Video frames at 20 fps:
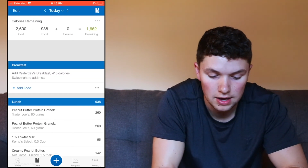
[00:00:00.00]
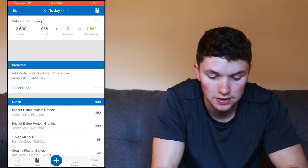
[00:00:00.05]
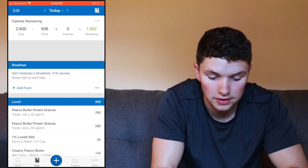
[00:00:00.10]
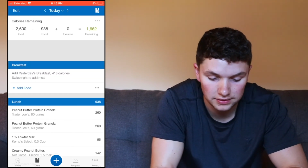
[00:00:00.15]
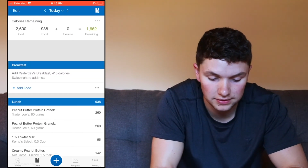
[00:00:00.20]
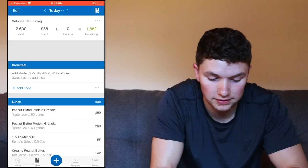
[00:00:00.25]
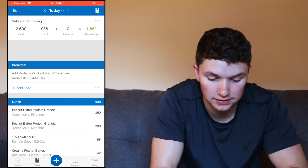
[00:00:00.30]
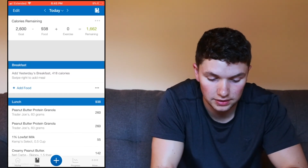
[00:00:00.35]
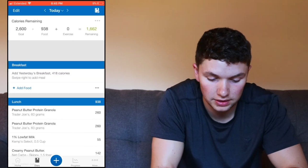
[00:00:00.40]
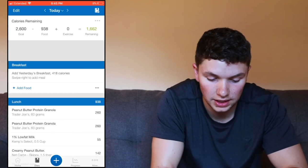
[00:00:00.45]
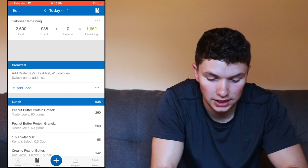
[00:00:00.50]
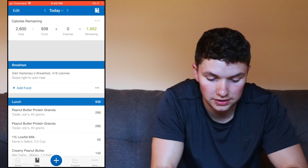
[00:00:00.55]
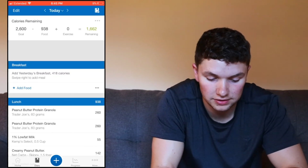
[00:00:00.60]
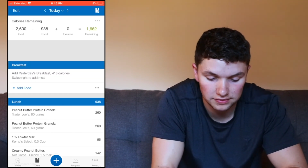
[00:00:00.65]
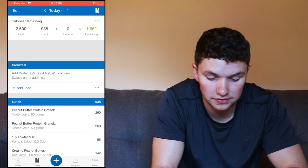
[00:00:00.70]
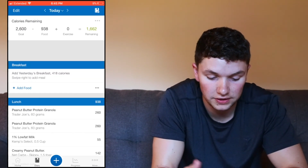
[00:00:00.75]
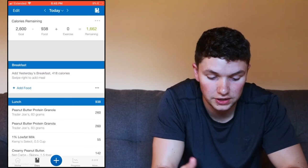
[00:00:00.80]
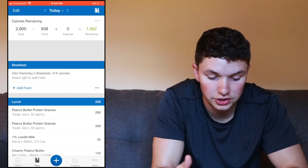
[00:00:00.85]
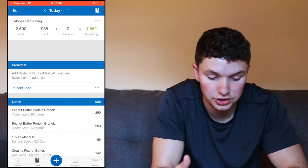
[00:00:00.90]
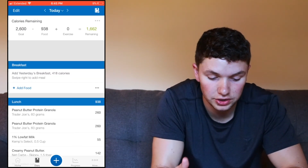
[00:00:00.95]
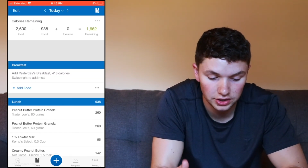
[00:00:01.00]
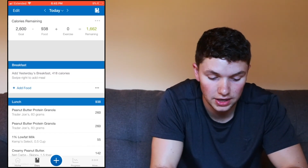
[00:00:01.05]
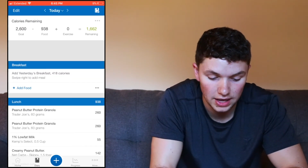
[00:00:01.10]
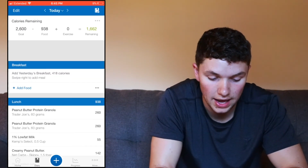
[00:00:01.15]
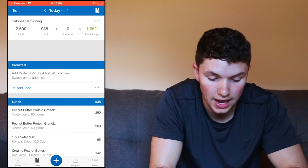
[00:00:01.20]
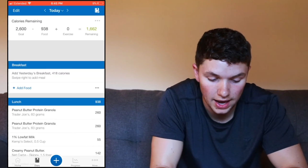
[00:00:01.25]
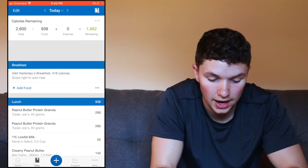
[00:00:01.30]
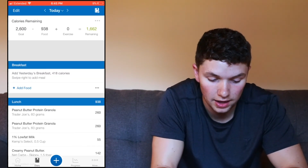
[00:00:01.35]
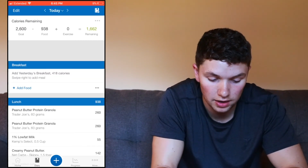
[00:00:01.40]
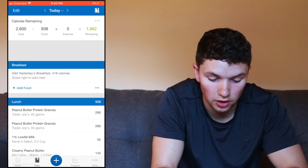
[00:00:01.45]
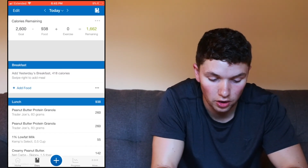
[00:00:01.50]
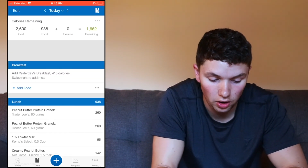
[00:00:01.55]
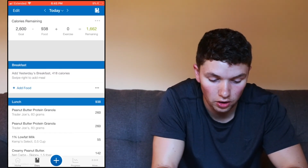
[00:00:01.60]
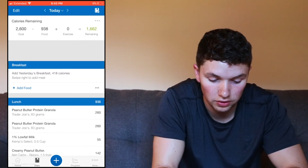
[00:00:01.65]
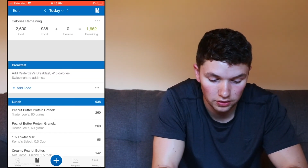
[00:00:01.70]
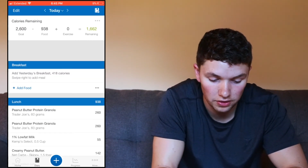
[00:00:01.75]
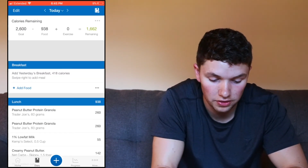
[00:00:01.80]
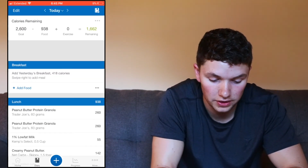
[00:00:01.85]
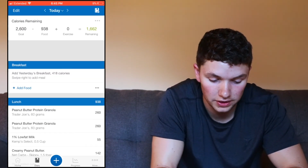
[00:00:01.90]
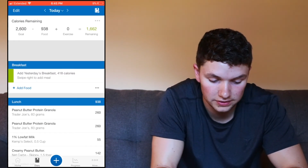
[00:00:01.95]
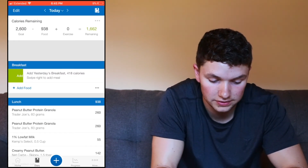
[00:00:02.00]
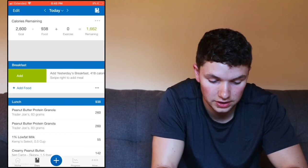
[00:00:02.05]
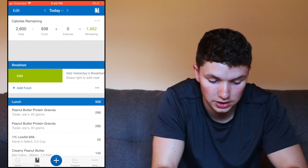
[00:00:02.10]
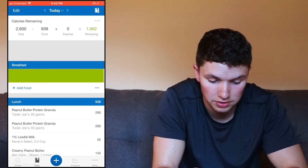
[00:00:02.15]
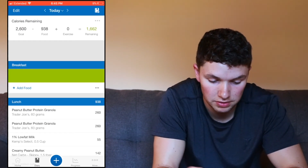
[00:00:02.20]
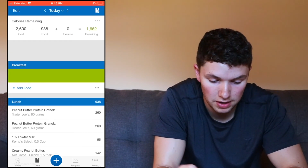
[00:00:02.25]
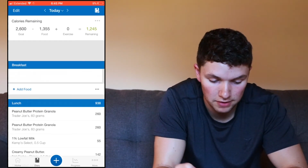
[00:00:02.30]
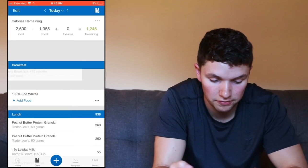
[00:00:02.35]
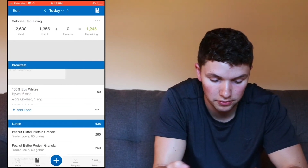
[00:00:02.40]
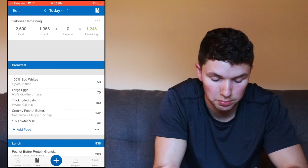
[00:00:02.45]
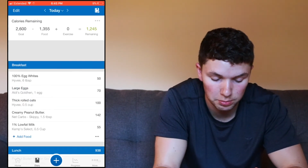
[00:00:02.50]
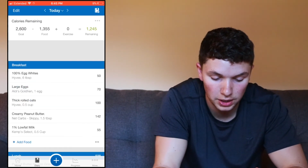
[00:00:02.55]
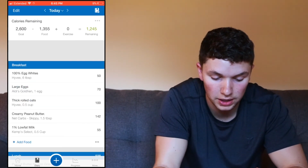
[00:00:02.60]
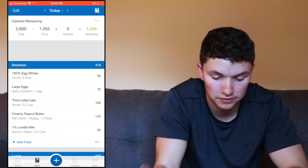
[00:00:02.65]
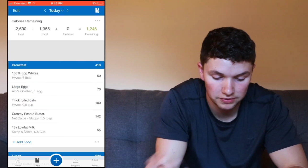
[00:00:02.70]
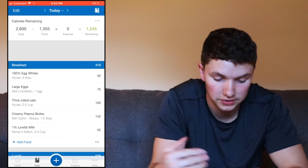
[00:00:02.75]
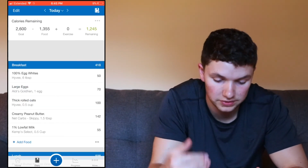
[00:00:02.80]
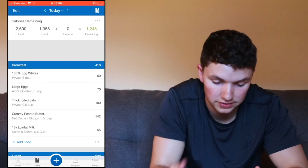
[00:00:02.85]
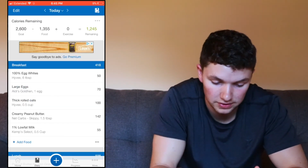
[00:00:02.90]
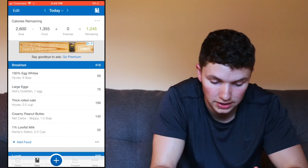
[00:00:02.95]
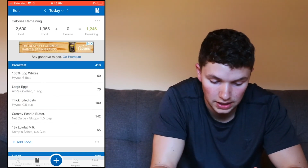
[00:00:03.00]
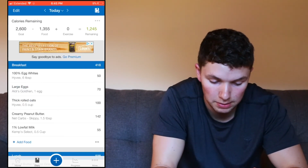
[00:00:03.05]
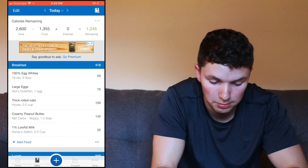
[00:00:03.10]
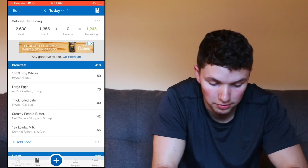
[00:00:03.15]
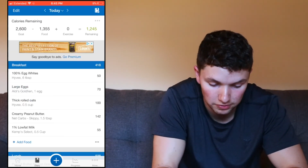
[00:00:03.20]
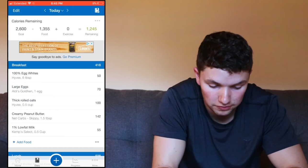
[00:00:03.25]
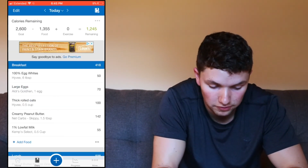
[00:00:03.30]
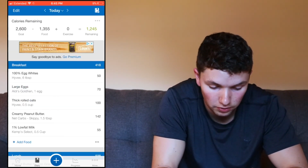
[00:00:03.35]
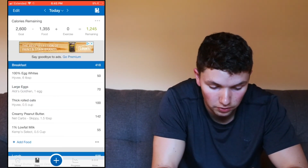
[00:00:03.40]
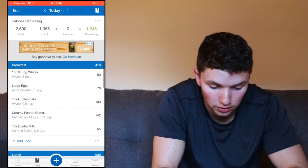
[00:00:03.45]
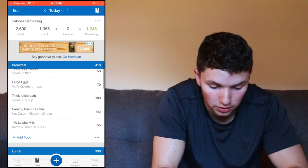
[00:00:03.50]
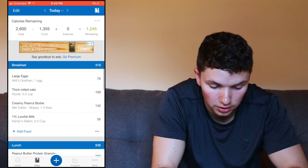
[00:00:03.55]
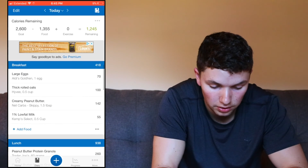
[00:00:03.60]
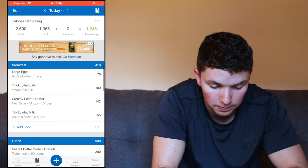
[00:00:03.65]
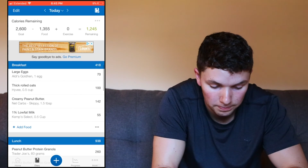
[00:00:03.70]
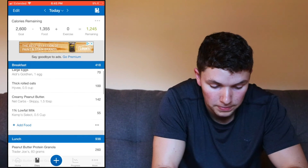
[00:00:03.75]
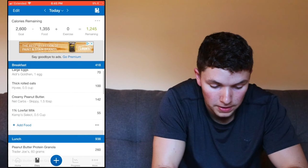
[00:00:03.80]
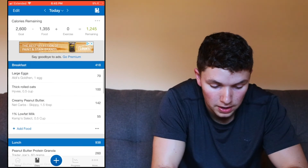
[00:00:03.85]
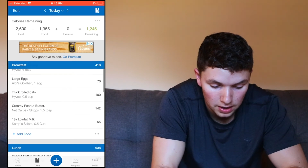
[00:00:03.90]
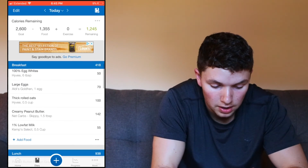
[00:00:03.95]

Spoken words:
this is a nice feature to add all the things that you ate for breakfast the day before.